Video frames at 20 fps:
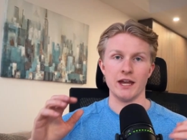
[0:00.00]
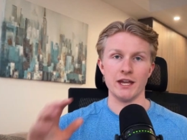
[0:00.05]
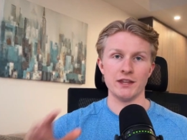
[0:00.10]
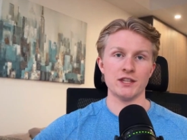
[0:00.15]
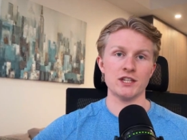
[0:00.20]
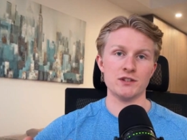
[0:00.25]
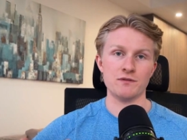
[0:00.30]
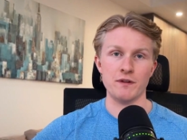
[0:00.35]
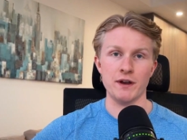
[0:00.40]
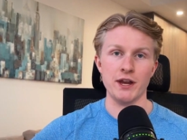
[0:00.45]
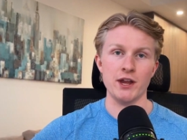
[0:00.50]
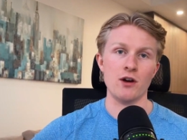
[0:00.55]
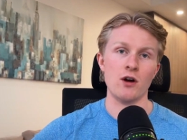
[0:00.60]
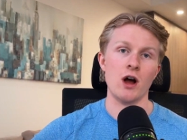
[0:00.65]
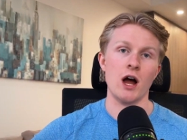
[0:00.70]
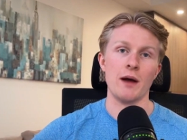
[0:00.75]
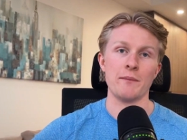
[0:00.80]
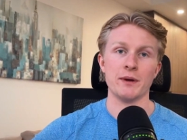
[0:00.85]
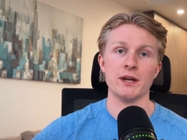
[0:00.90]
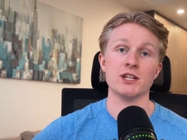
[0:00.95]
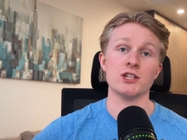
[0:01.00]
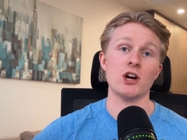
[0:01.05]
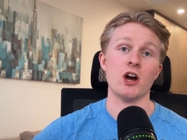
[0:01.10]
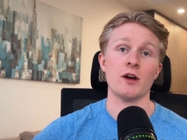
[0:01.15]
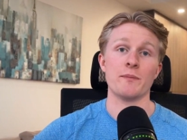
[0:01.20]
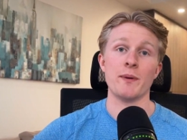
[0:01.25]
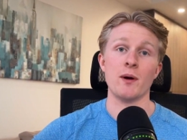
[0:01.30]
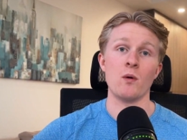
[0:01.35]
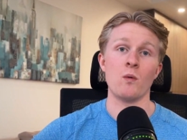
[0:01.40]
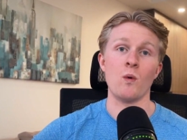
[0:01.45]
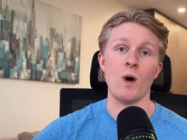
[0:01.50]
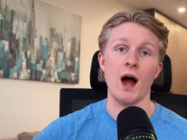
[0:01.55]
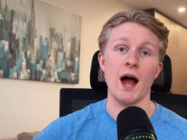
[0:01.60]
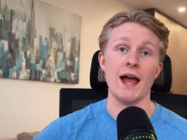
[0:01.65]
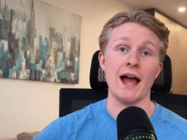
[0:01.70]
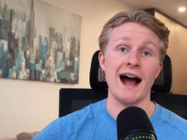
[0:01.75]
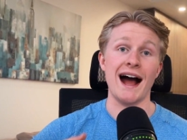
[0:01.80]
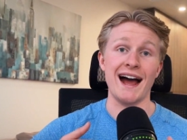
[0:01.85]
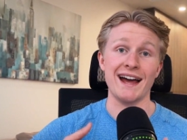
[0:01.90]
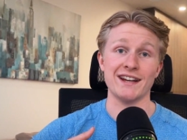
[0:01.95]
In this video, I'm going to talk about
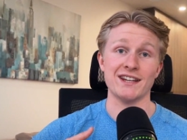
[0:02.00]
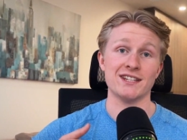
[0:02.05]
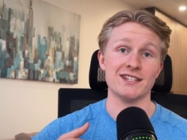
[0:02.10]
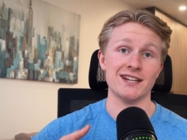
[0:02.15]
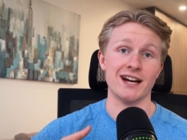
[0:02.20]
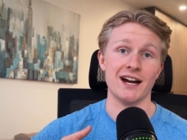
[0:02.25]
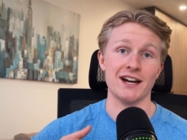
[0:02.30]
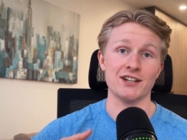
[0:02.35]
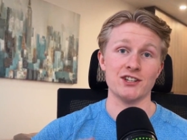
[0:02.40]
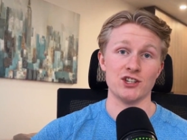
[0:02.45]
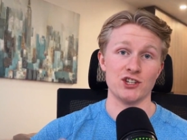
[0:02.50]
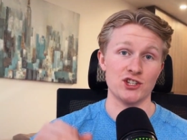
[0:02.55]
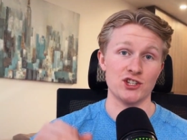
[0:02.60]
why I decided to